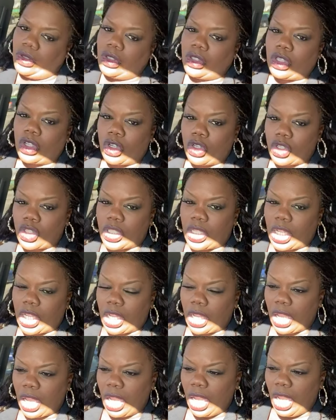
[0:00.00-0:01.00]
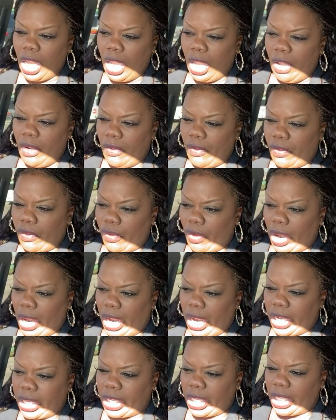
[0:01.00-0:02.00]
Thursday,
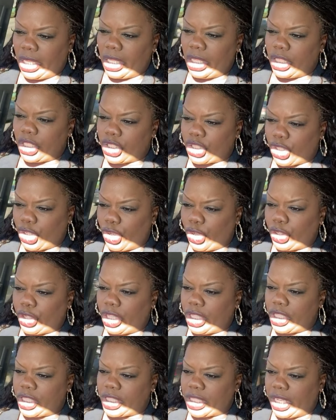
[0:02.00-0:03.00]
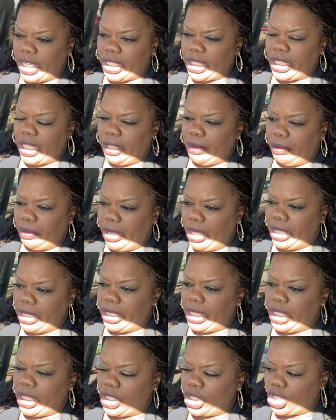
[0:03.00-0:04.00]
Friday, Saturday, Sunday,
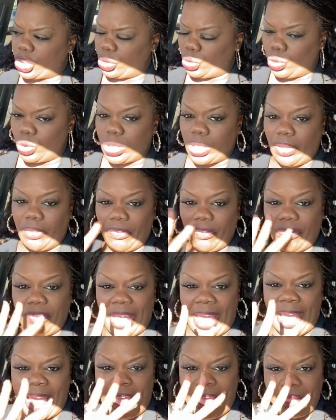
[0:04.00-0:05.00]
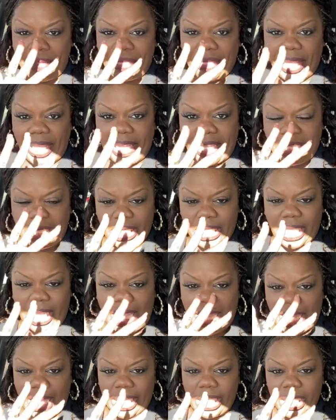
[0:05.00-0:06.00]
Monday, Tuesday. 5 days,
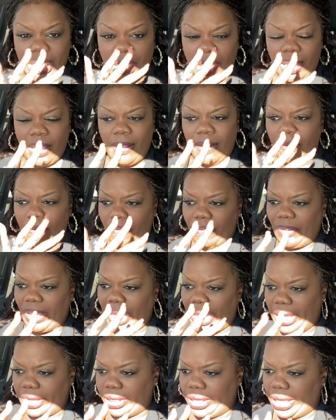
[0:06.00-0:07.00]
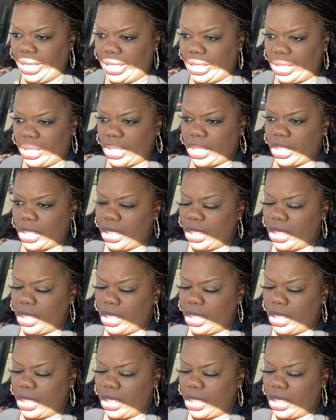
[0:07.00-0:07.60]
guys. 5 days.